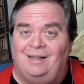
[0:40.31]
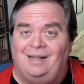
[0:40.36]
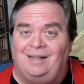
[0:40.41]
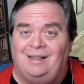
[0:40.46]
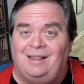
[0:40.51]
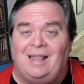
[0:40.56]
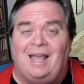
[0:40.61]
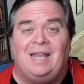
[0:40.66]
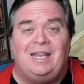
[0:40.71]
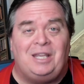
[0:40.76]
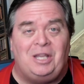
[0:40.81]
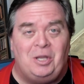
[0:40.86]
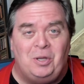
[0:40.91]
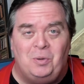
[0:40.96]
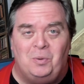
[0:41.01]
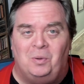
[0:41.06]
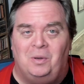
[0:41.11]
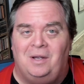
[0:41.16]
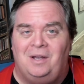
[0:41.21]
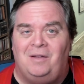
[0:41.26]
thank
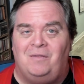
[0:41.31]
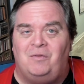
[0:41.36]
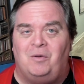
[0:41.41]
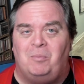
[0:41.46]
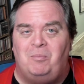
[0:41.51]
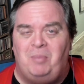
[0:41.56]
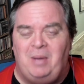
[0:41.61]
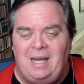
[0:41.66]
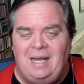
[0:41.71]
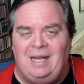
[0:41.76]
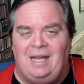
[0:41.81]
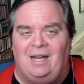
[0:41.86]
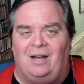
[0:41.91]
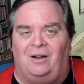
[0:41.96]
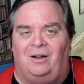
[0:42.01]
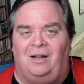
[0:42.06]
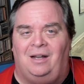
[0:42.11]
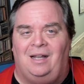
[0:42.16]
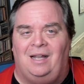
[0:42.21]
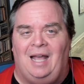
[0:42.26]
you for being
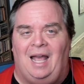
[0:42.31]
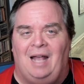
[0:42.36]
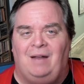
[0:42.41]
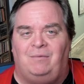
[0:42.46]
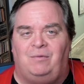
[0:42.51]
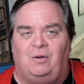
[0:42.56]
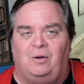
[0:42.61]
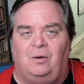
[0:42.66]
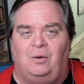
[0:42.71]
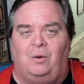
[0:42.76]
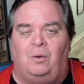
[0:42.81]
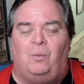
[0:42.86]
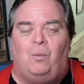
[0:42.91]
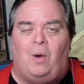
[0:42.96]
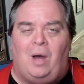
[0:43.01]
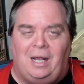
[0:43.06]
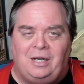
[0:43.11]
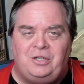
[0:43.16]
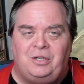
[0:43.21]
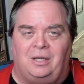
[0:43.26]
here and for
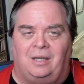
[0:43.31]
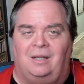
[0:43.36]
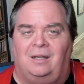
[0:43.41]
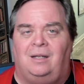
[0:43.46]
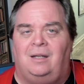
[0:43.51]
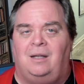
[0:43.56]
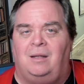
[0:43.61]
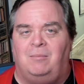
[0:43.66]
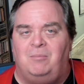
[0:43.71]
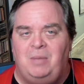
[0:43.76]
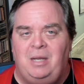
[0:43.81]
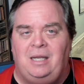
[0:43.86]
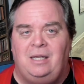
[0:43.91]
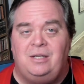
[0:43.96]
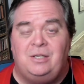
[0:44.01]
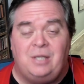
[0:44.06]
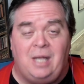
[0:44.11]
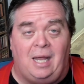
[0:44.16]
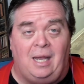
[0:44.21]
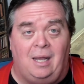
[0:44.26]
watching me
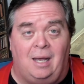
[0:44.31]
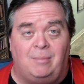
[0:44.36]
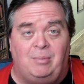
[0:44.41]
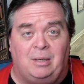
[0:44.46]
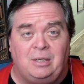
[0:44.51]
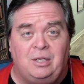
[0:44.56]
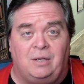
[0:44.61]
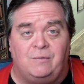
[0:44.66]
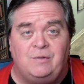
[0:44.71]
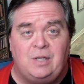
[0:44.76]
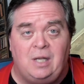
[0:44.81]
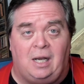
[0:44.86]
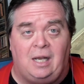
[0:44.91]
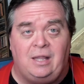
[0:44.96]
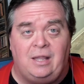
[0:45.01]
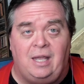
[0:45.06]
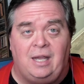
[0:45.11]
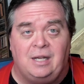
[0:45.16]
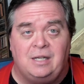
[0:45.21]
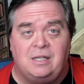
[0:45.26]
say a bunch of silly
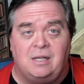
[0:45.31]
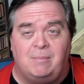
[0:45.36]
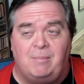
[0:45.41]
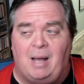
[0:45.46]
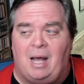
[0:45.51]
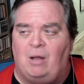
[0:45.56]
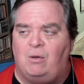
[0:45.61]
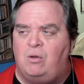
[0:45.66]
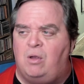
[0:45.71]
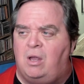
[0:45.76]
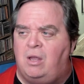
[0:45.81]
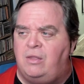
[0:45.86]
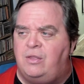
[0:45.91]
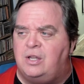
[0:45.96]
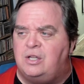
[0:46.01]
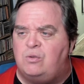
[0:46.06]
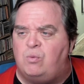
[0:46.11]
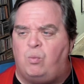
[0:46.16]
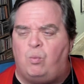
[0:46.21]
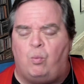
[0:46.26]
things about
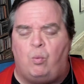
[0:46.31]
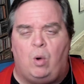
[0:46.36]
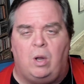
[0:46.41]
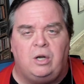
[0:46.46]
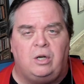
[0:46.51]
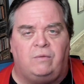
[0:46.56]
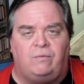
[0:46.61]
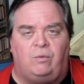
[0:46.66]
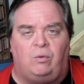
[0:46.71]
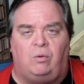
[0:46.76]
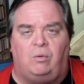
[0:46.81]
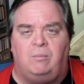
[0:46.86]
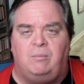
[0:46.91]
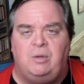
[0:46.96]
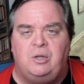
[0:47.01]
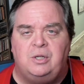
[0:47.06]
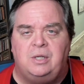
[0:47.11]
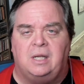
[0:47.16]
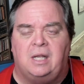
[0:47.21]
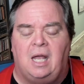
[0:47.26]
this wonderful
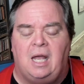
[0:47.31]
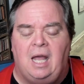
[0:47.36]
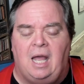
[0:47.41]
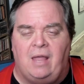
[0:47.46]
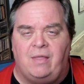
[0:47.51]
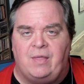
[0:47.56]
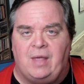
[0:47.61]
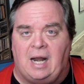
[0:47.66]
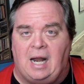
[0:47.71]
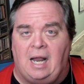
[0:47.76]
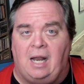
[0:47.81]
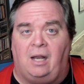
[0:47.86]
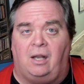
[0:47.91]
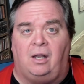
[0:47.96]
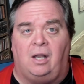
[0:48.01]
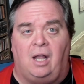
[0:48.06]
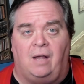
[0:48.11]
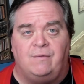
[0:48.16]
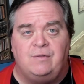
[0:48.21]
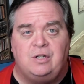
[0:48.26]
music that I
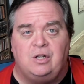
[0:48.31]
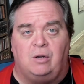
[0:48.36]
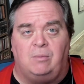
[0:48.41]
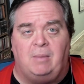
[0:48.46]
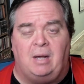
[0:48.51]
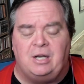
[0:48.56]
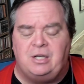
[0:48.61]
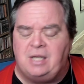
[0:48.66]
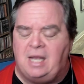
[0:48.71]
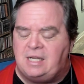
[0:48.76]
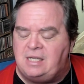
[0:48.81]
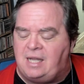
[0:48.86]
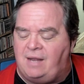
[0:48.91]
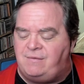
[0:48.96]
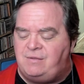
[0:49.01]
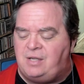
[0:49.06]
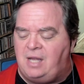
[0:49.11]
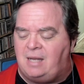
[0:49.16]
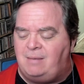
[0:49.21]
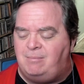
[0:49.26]
love so much. As
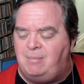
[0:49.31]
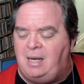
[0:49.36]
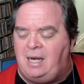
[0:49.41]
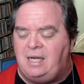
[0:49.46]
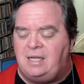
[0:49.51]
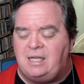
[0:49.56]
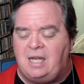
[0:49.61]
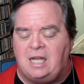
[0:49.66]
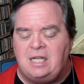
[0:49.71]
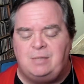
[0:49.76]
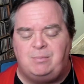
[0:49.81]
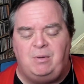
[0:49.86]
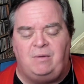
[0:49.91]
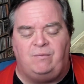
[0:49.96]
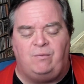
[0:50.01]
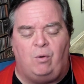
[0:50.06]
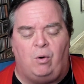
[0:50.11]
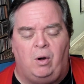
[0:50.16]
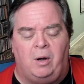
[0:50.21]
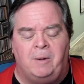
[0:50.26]
I've said many times
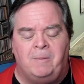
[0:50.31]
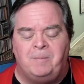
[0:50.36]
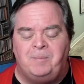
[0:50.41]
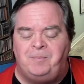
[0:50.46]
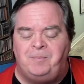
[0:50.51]
before,